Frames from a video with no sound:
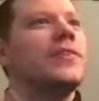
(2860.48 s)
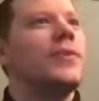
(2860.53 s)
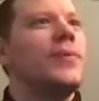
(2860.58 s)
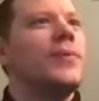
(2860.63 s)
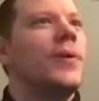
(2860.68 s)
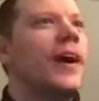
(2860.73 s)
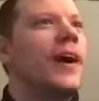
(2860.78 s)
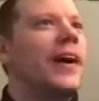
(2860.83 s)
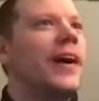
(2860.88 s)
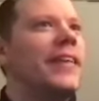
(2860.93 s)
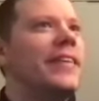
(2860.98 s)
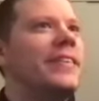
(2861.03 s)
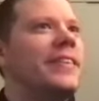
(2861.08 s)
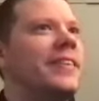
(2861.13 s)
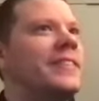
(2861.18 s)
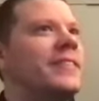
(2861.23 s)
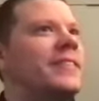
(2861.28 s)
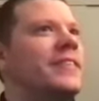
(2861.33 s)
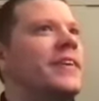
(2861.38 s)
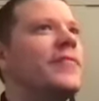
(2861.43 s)

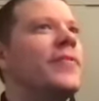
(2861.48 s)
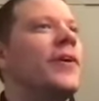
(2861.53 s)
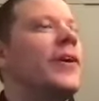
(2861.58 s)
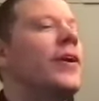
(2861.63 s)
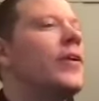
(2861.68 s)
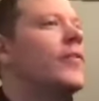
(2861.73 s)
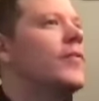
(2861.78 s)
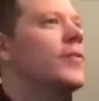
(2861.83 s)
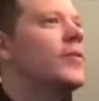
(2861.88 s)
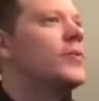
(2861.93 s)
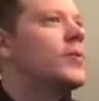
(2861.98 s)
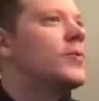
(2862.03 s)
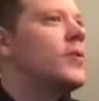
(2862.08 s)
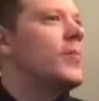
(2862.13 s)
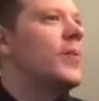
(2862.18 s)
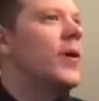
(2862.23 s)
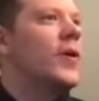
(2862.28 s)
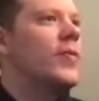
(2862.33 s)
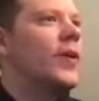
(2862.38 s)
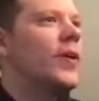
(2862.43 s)
to different interviews with
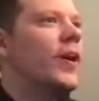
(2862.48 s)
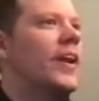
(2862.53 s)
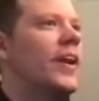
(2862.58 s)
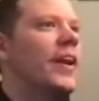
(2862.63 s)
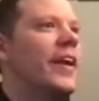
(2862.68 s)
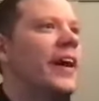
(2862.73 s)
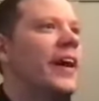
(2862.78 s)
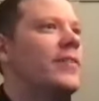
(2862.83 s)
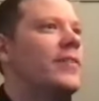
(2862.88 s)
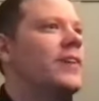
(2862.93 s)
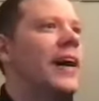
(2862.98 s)
you both on it.